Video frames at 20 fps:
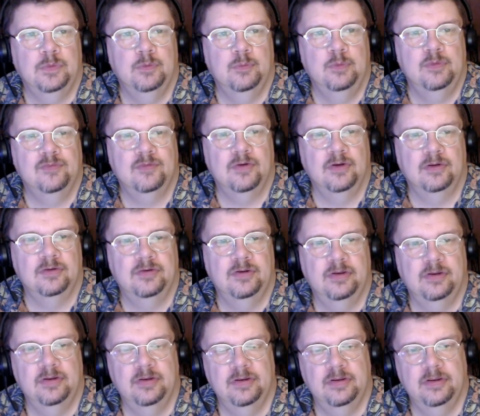We've got
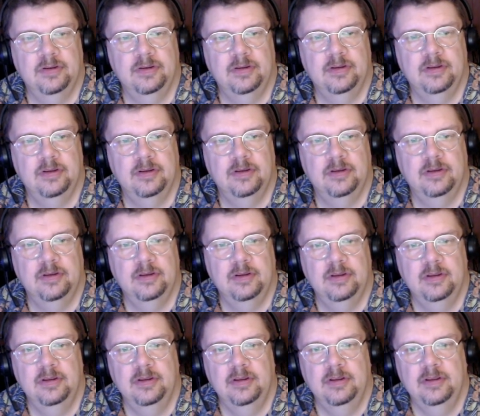
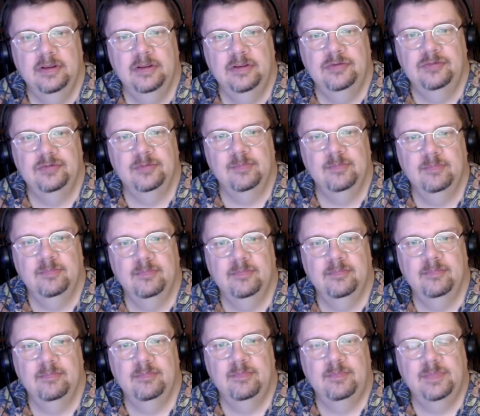some
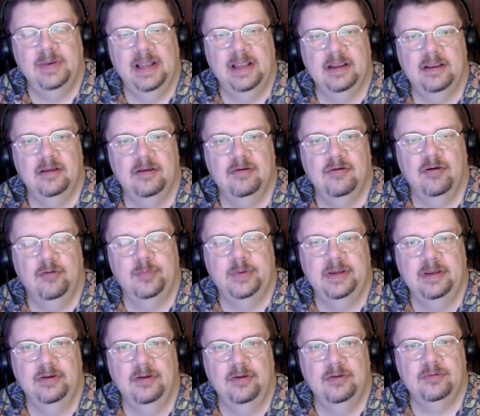black
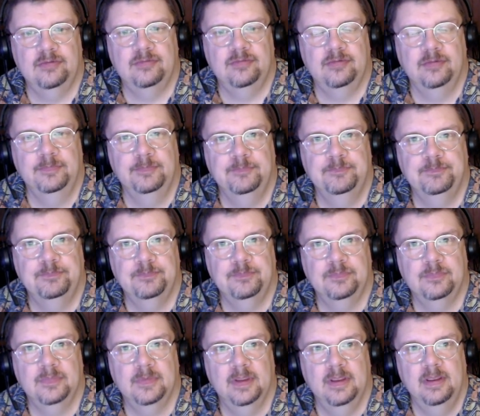Kropki dots.
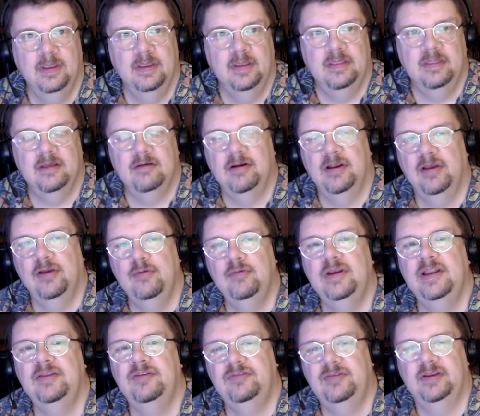There are
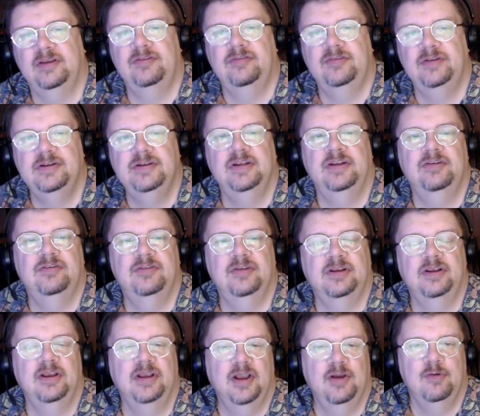only 6 digits that
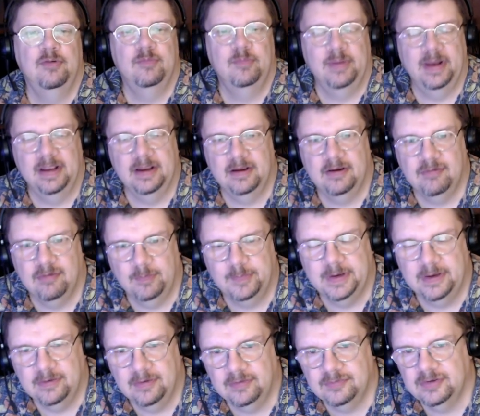can go on black
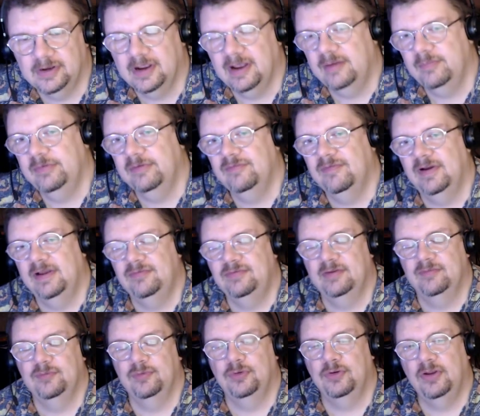Kropki dots. I can't put 5,
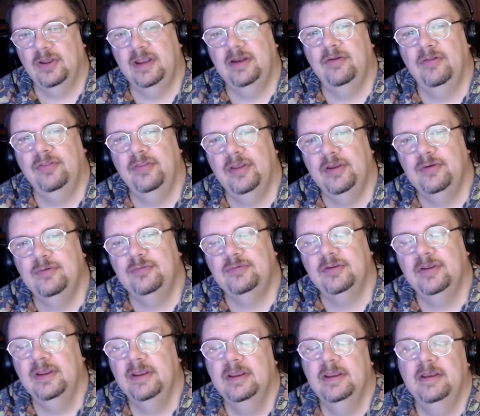7 or 9 on
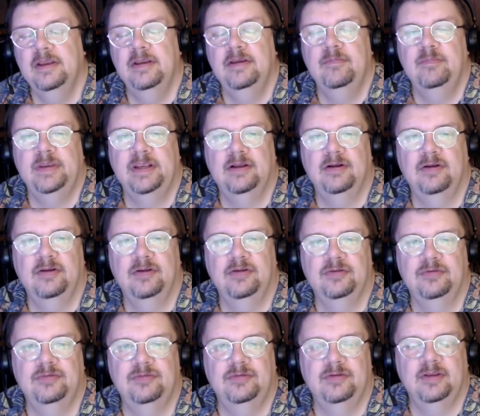those
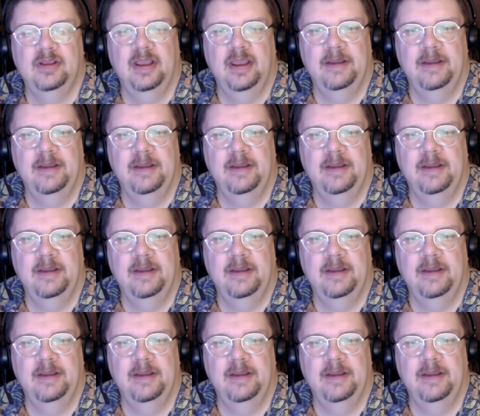because